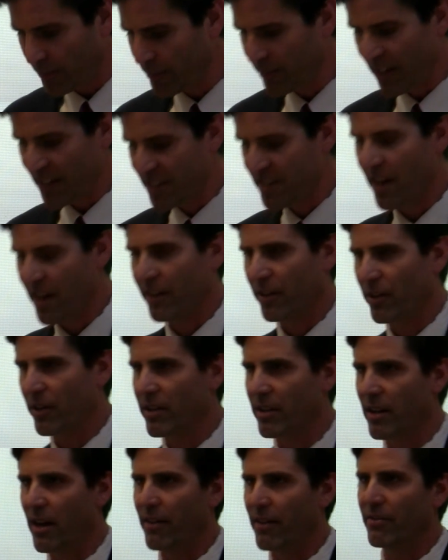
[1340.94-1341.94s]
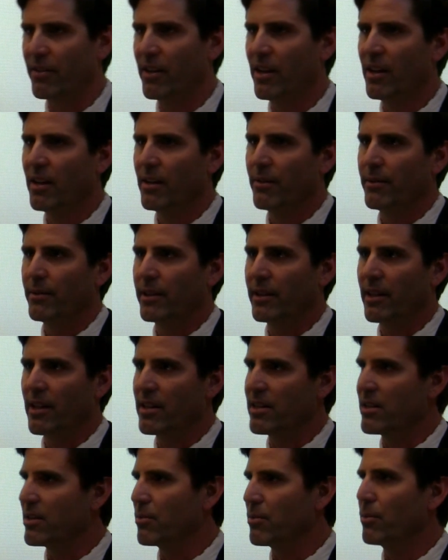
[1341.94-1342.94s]
But that's not good enough,
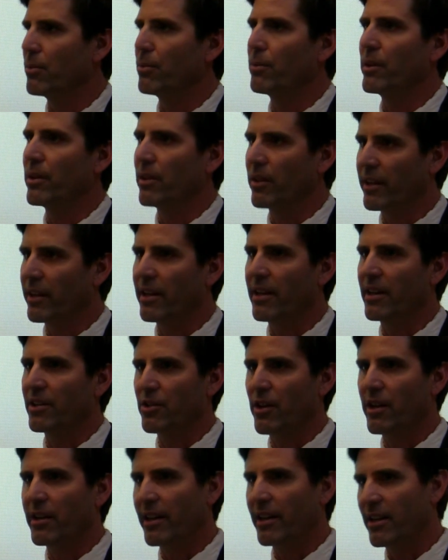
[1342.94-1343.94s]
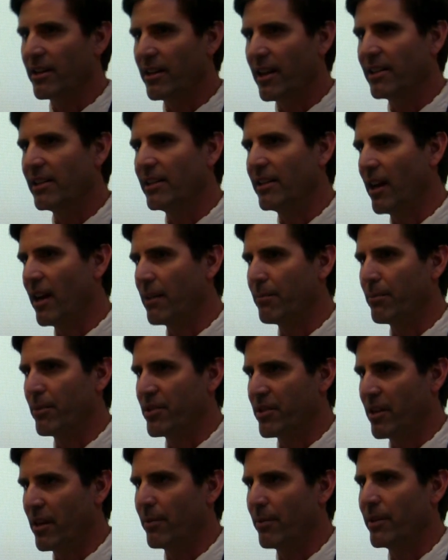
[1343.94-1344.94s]
because we're looking at trying to get
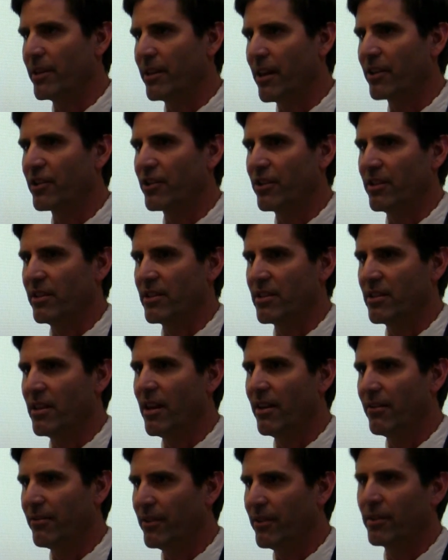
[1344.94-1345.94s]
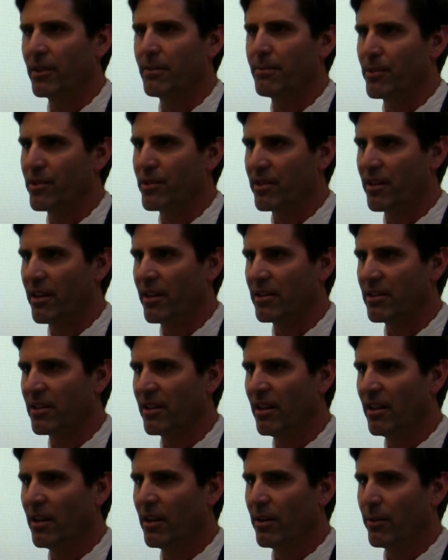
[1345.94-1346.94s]
99% reductions, not 50%
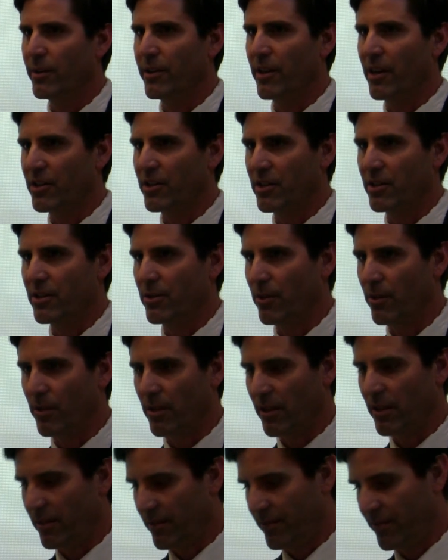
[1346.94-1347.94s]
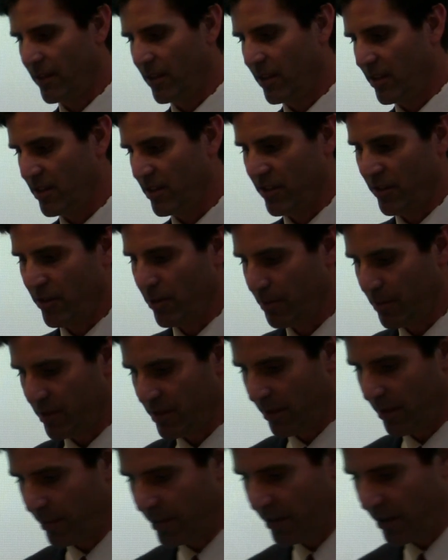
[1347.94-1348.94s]
reductions or
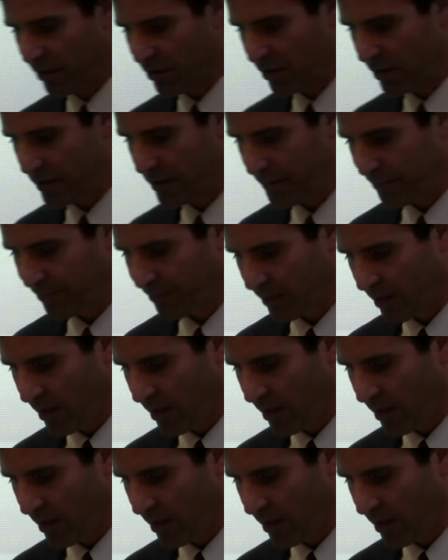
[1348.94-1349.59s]
0% reductions.